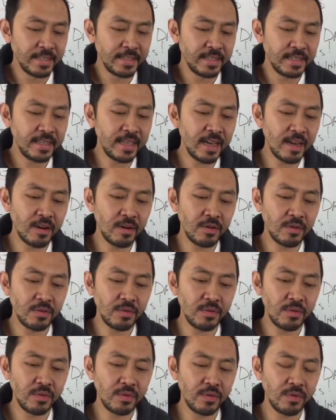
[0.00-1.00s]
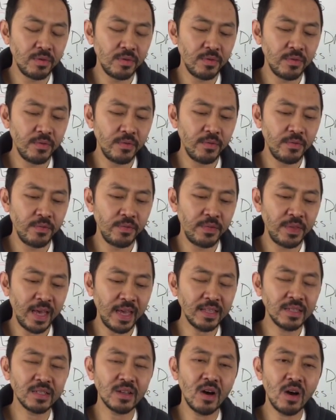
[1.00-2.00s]
Now,
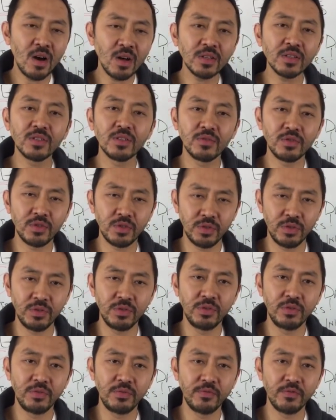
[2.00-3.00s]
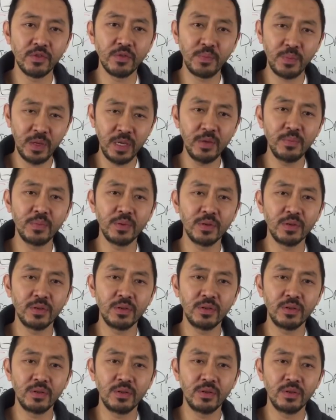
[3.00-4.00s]
that's also true for
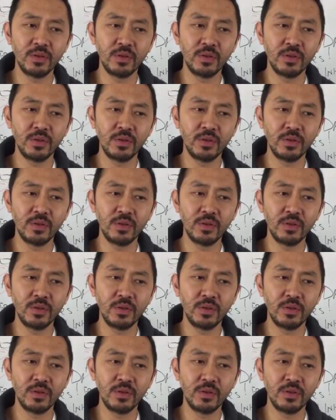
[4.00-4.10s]
people